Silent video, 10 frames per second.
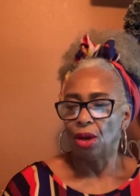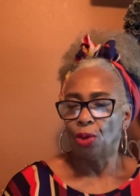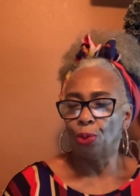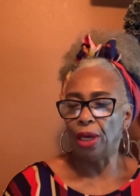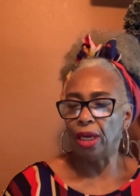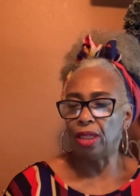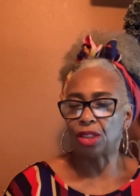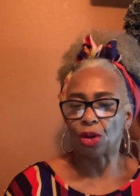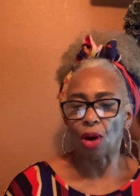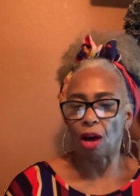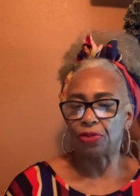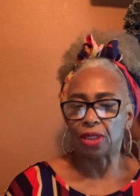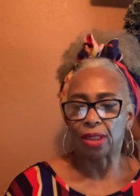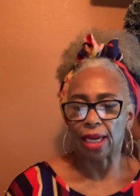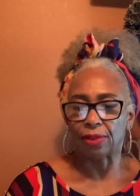we so
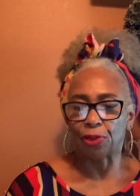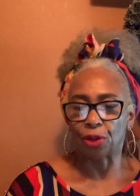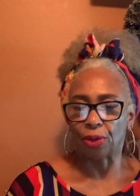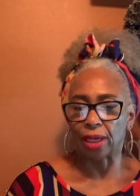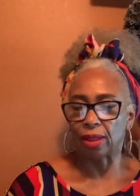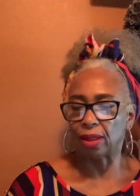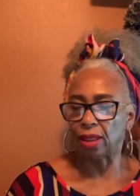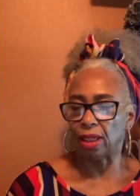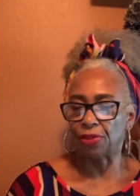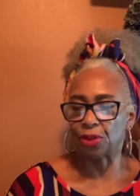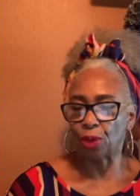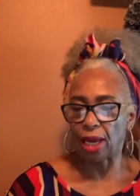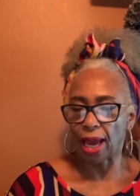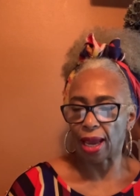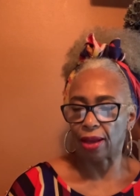often take for granted the gifts we
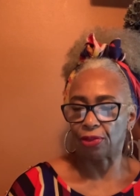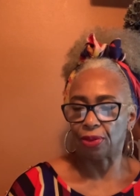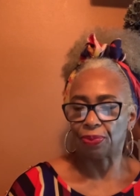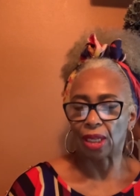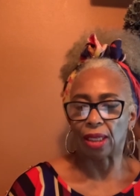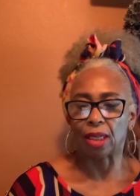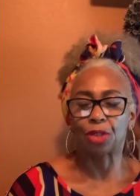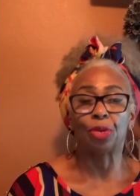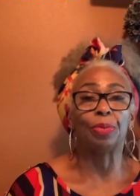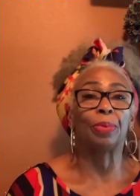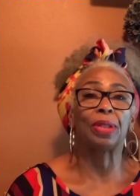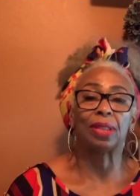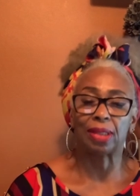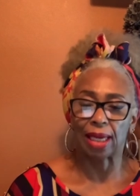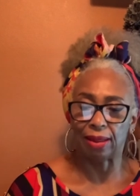have. Let us remember to
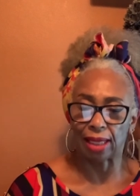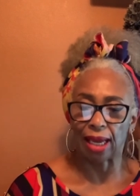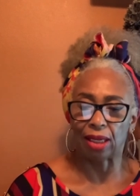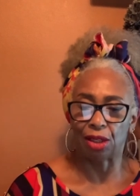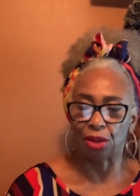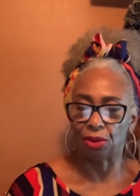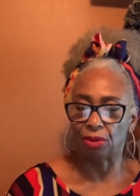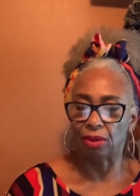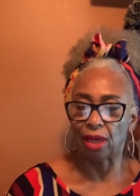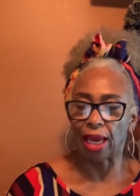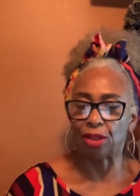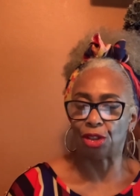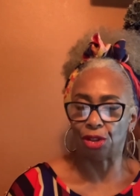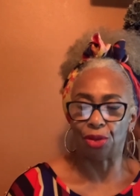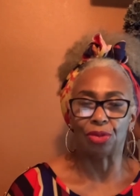say thank you and to
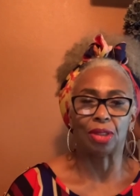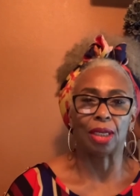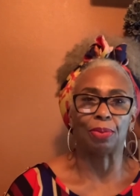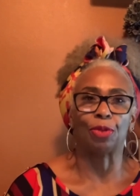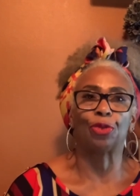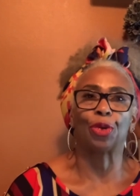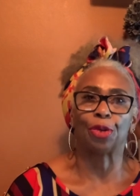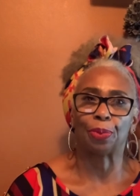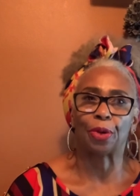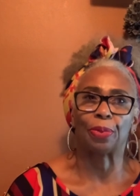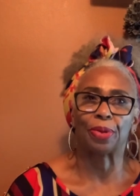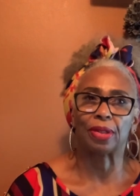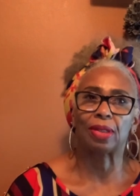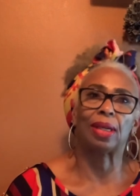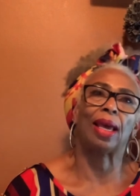use them for your
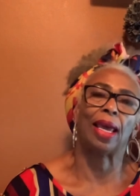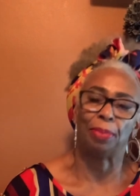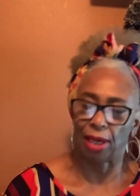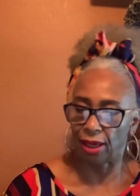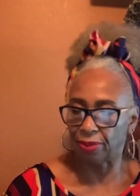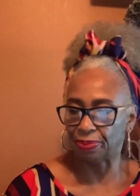purpose. Amen.